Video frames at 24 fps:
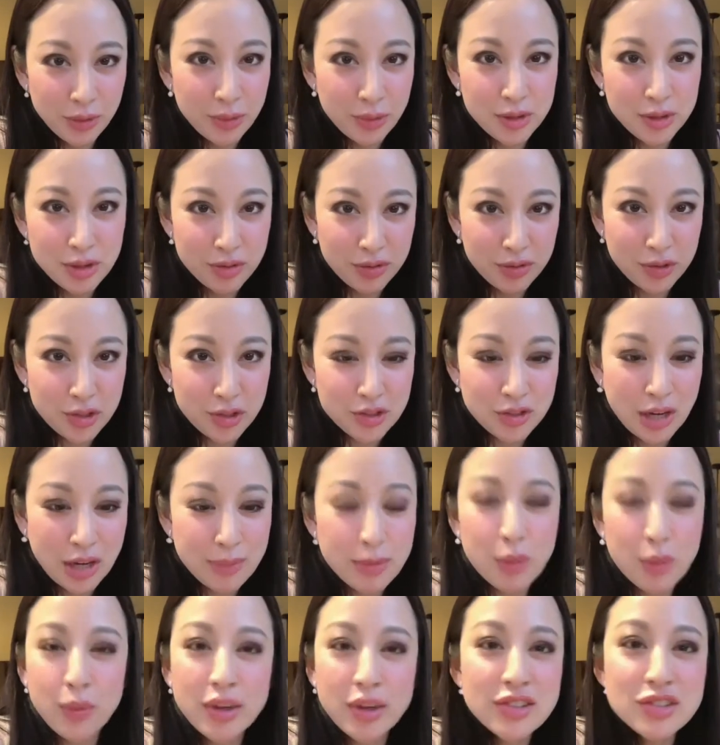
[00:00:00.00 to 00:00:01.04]
when you first start,
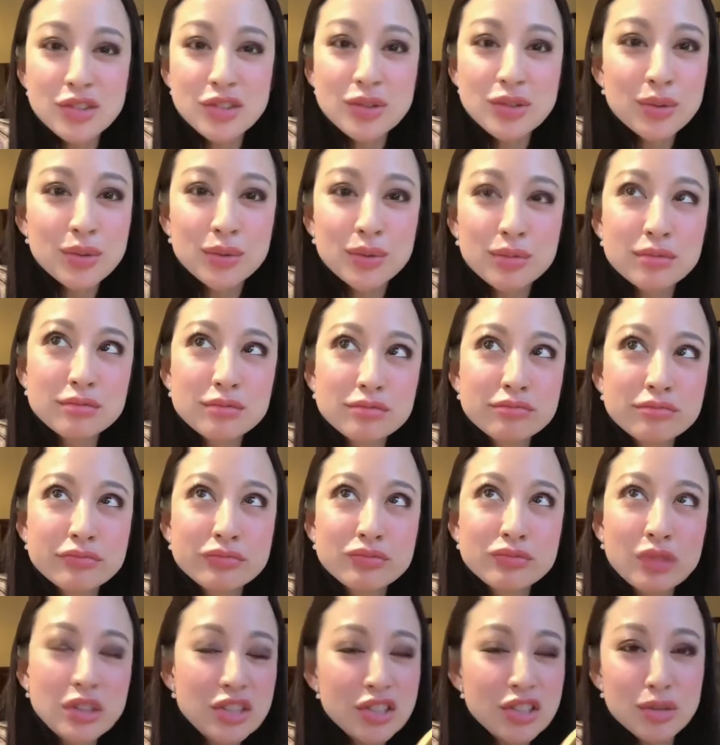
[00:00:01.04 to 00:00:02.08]
but once you
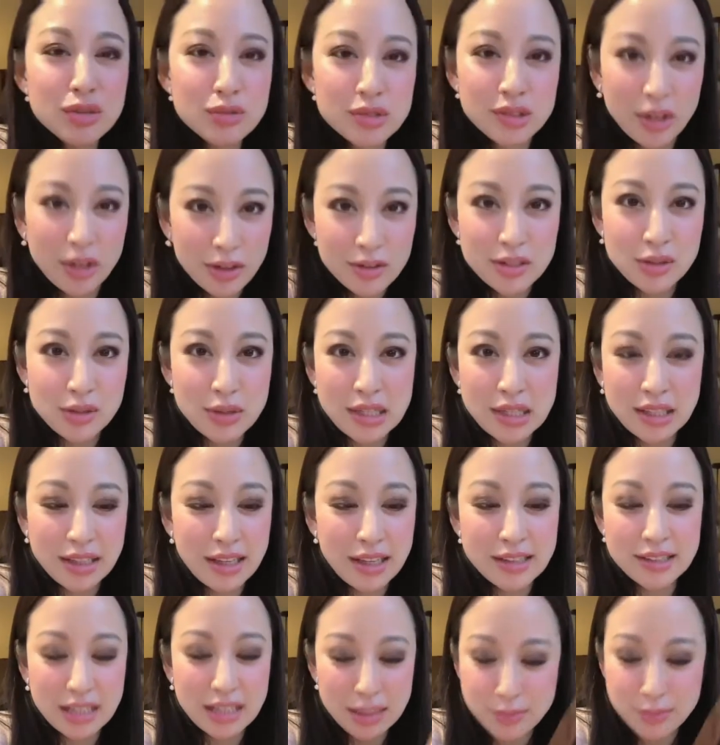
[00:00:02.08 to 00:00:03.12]
start doing it,
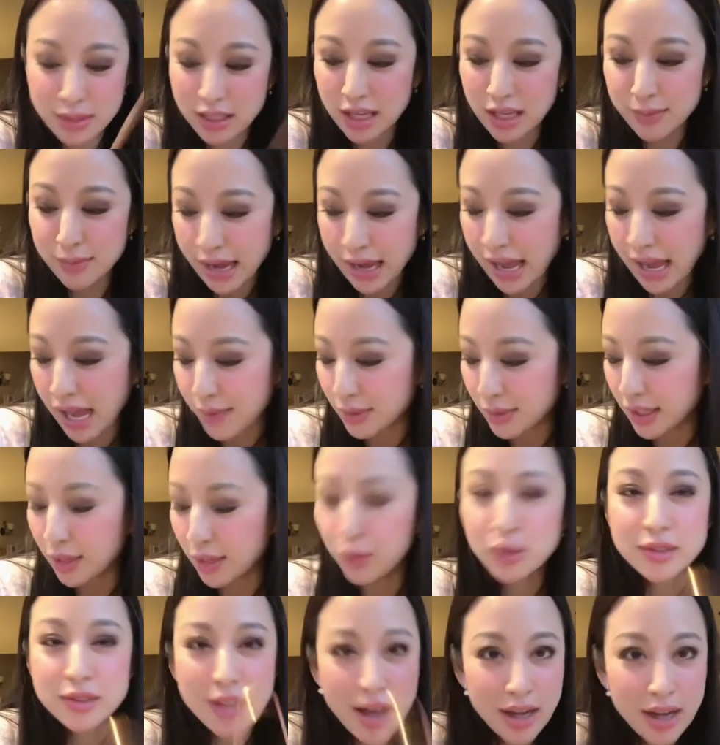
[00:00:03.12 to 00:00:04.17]
it's going to become a habit, and
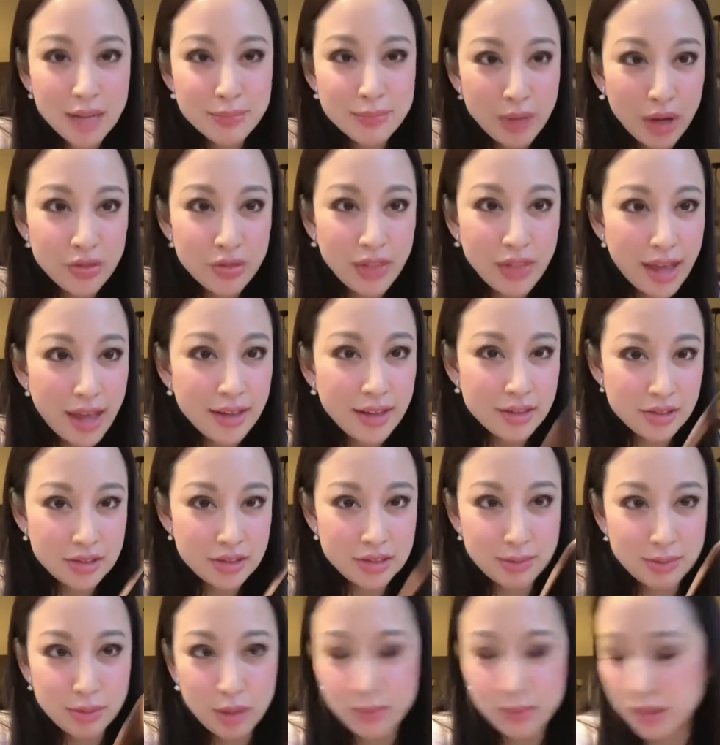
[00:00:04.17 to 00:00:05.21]
we'll talk about that in just
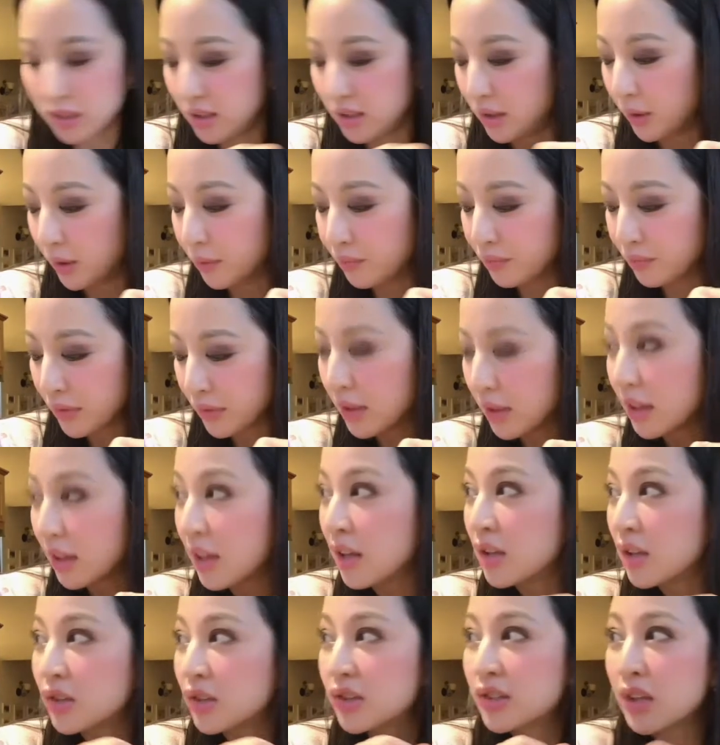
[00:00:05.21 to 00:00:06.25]
a moment too.
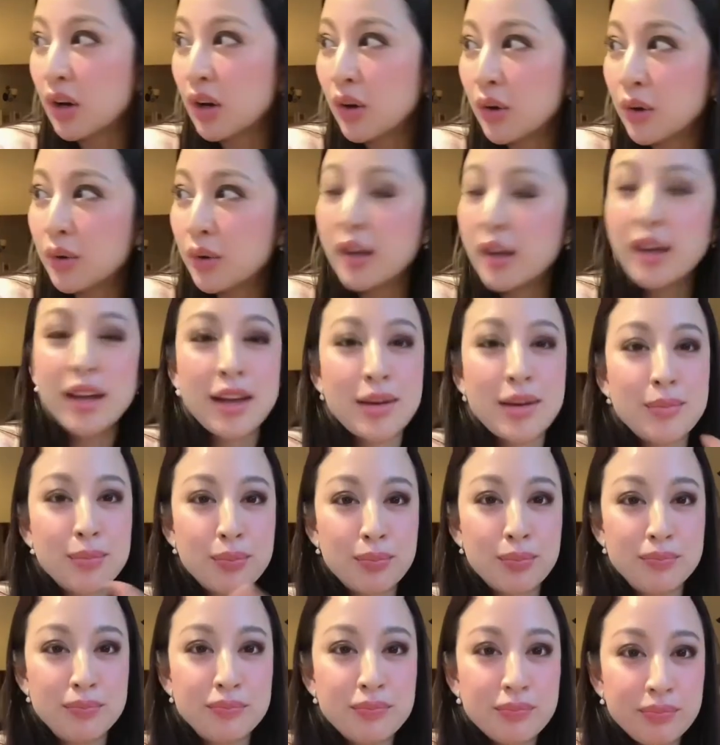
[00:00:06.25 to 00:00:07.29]
So
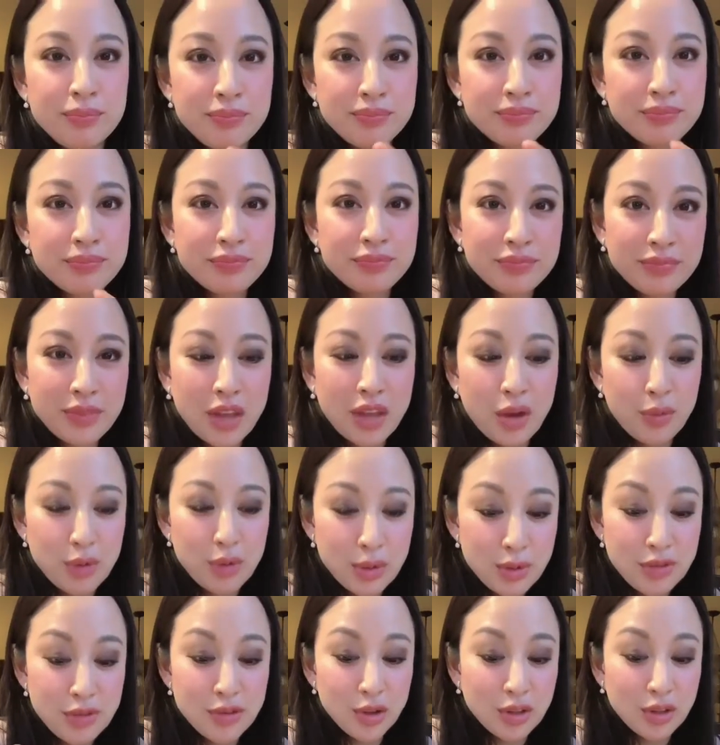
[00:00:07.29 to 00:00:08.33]
we
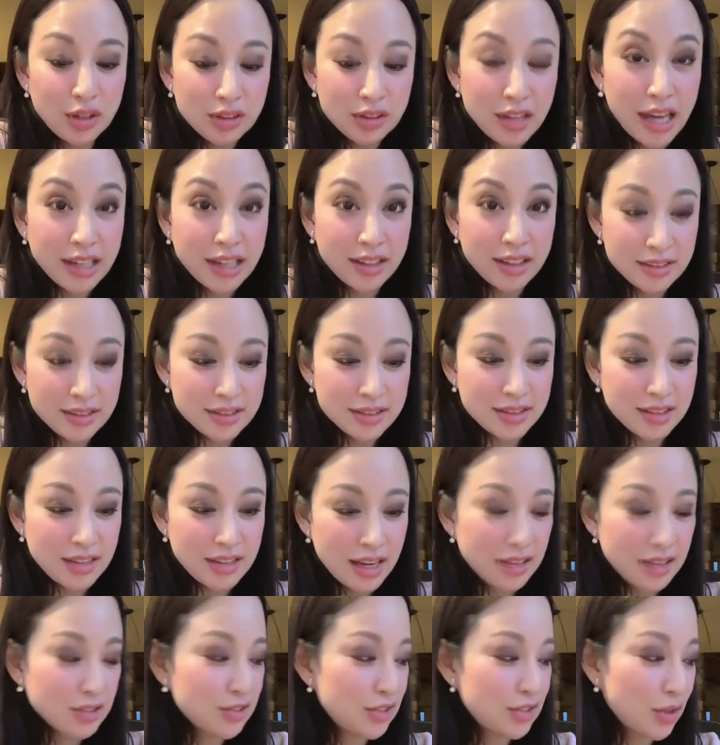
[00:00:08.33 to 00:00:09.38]
reviewed a lot of this
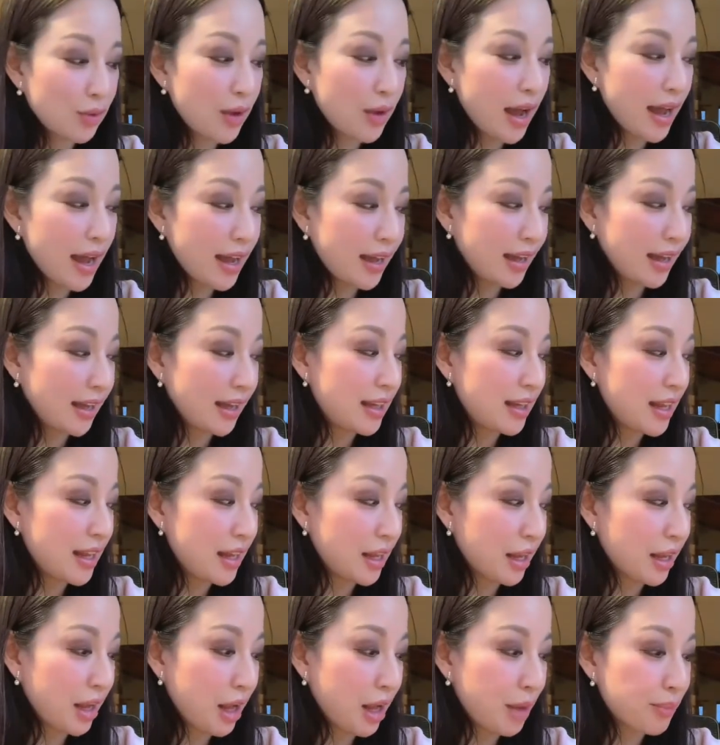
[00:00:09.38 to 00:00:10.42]
today, so I
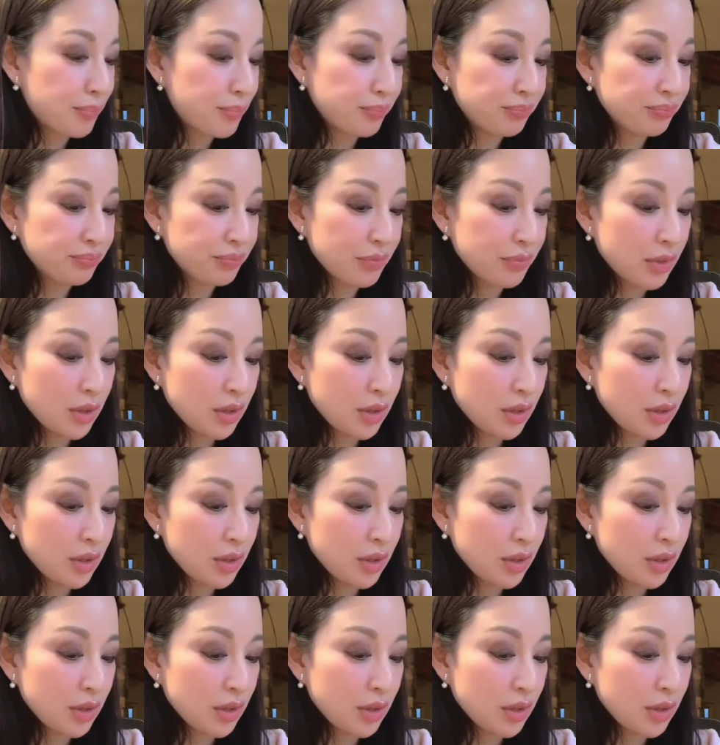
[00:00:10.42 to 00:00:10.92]
am